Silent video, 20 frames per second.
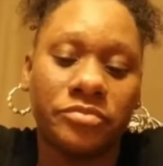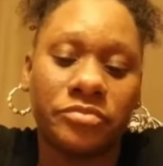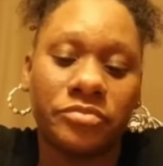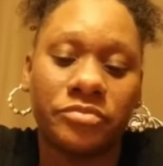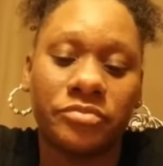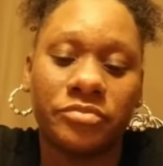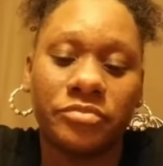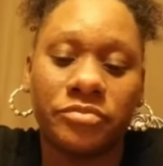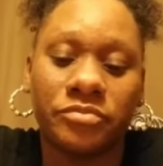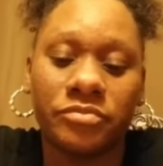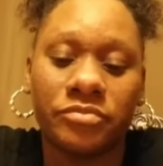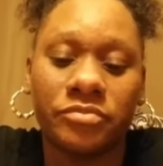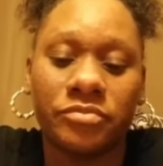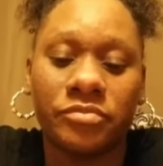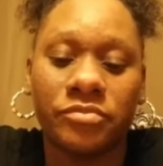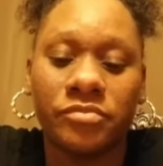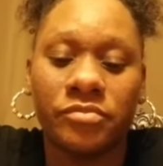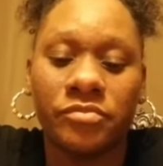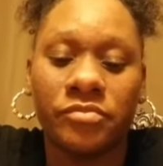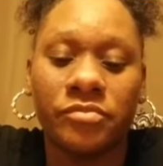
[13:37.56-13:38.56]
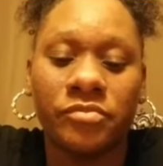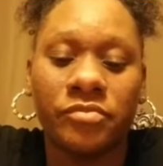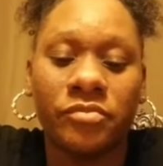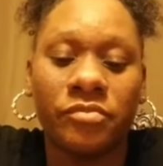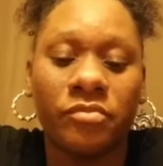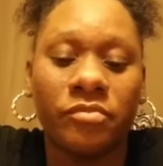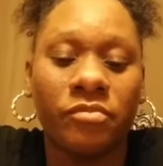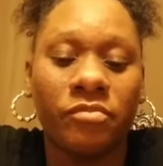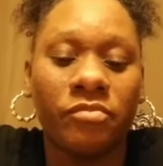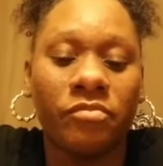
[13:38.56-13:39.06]

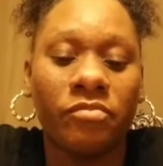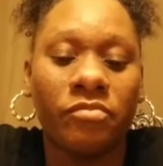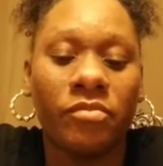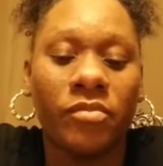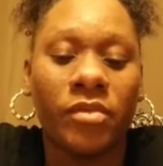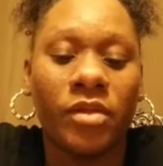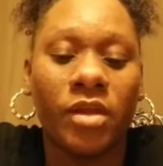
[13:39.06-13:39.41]
[no speech]